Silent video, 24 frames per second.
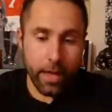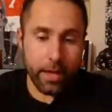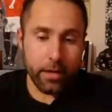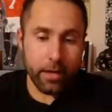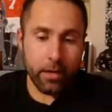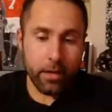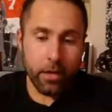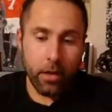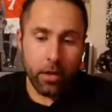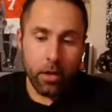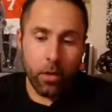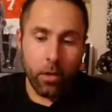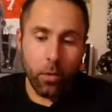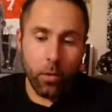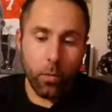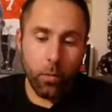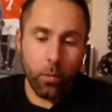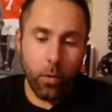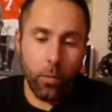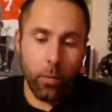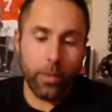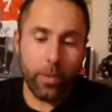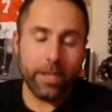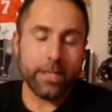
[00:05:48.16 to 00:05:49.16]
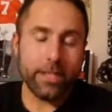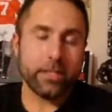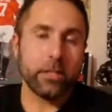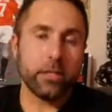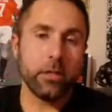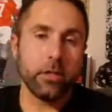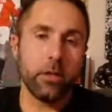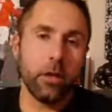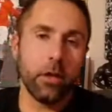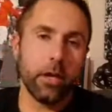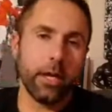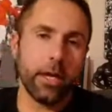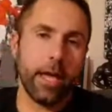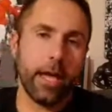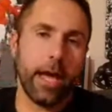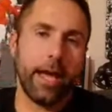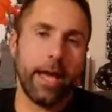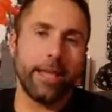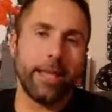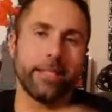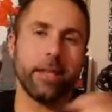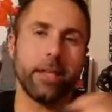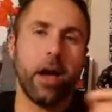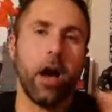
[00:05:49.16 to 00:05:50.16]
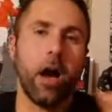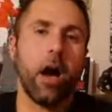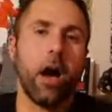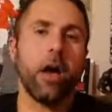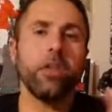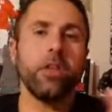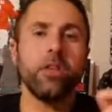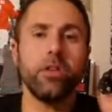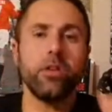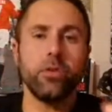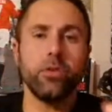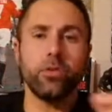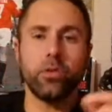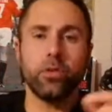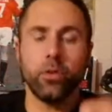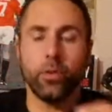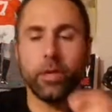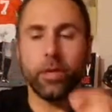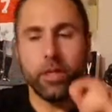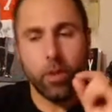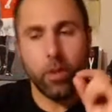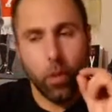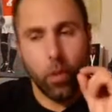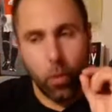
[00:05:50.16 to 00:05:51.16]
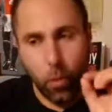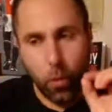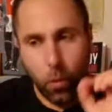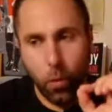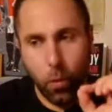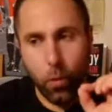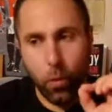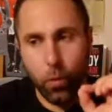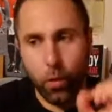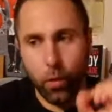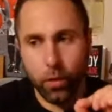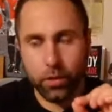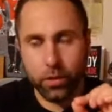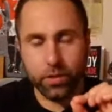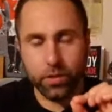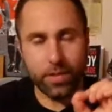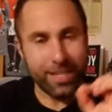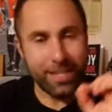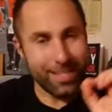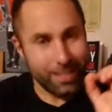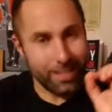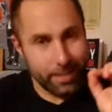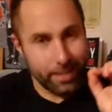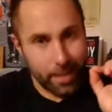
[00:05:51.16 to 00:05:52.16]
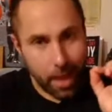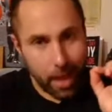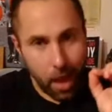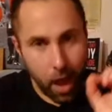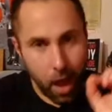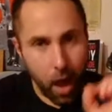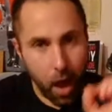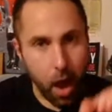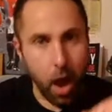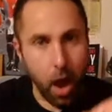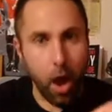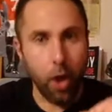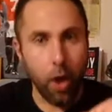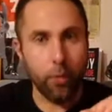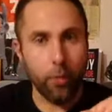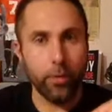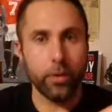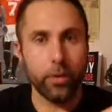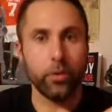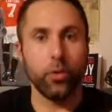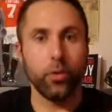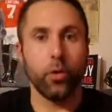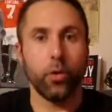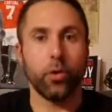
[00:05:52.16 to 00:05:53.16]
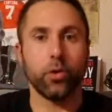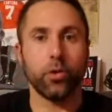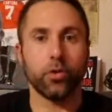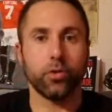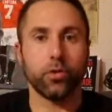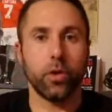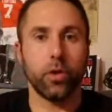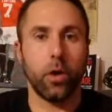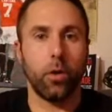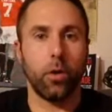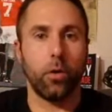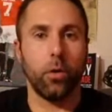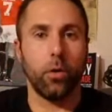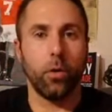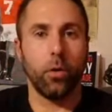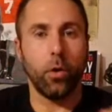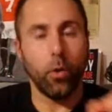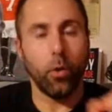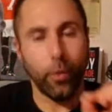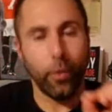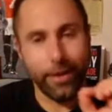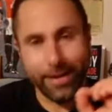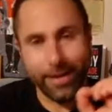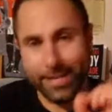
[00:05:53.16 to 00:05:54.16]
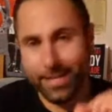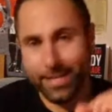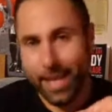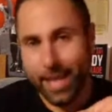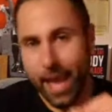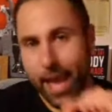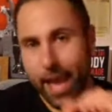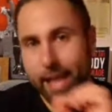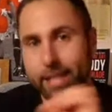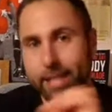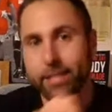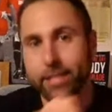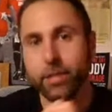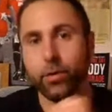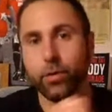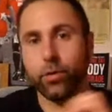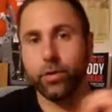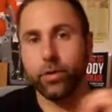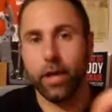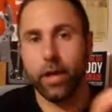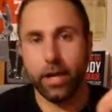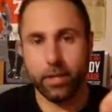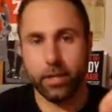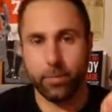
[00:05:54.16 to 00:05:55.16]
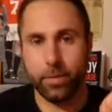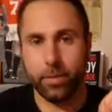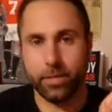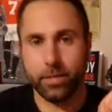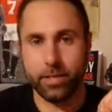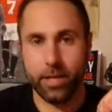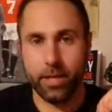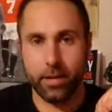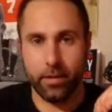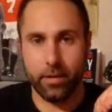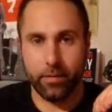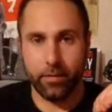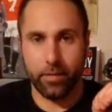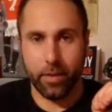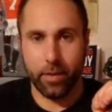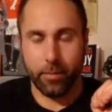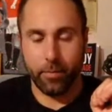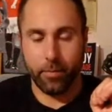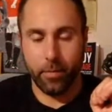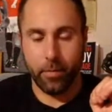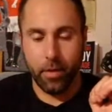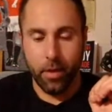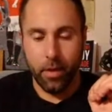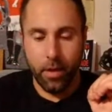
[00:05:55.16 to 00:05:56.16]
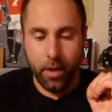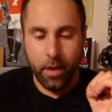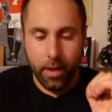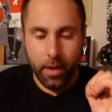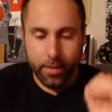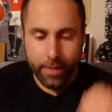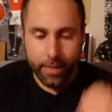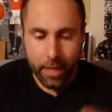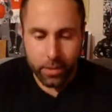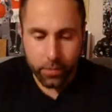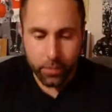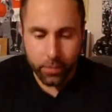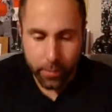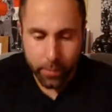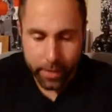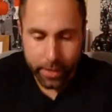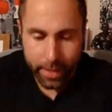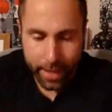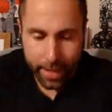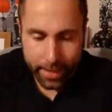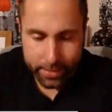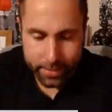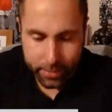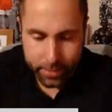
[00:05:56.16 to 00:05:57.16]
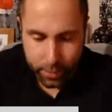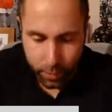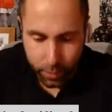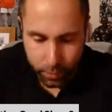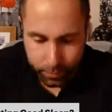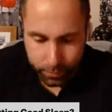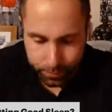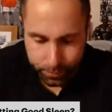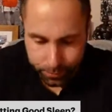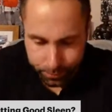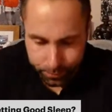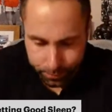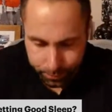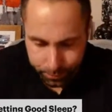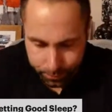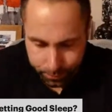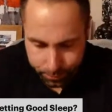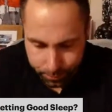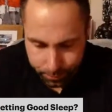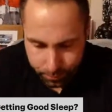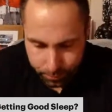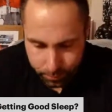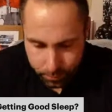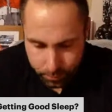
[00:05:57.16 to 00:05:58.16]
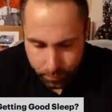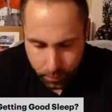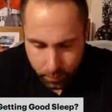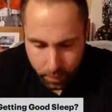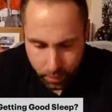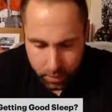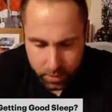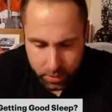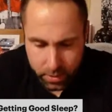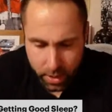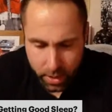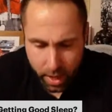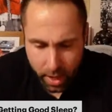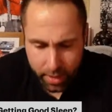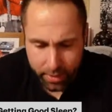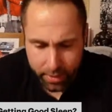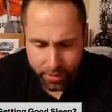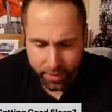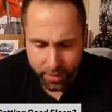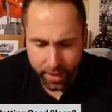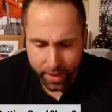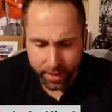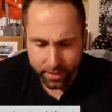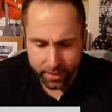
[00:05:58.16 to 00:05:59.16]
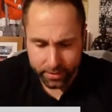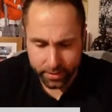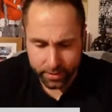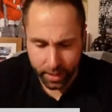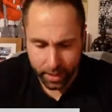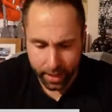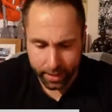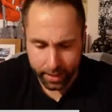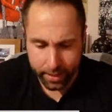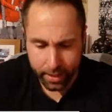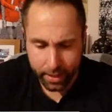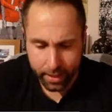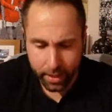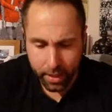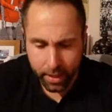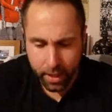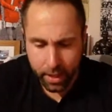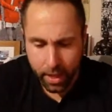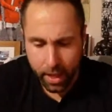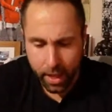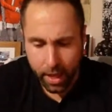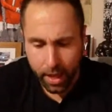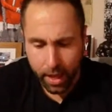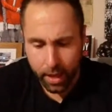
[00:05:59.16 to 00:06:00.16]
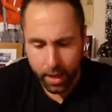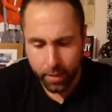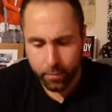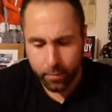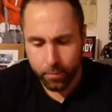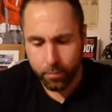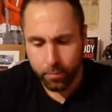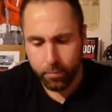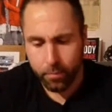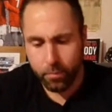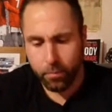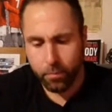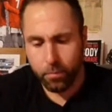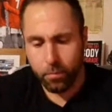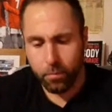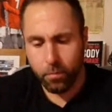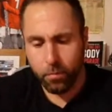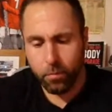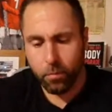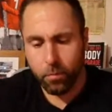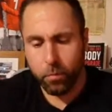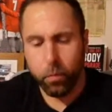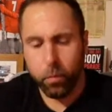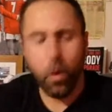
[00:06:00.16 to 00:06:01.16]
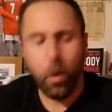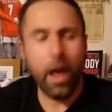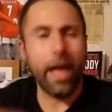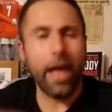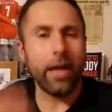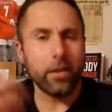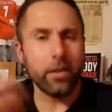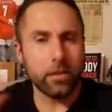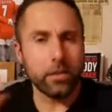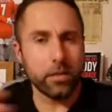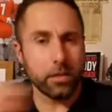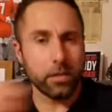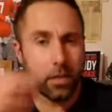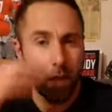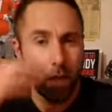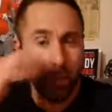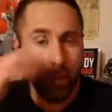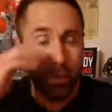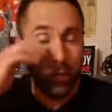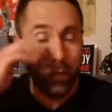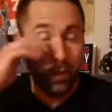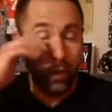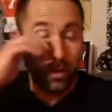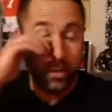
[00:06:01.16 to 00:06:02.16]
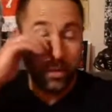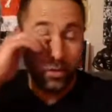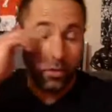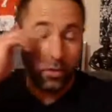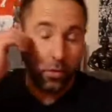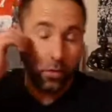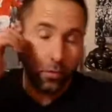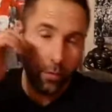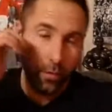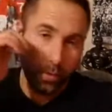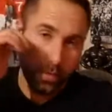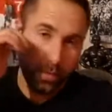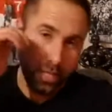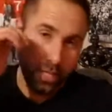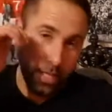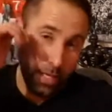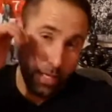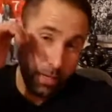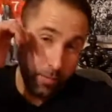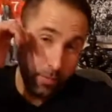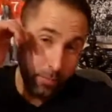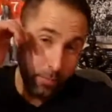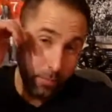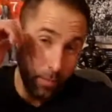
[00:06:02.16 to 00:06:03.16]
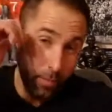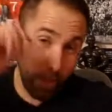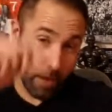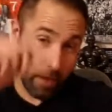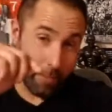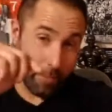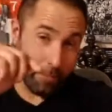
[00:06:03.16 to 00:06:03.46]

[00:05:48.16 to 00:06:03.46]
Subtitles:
then what we need to look at is, are you doing all those things that are in your control, or at least 80 or 90% of them? And that's where we get into certain things like what else is going on in your routine.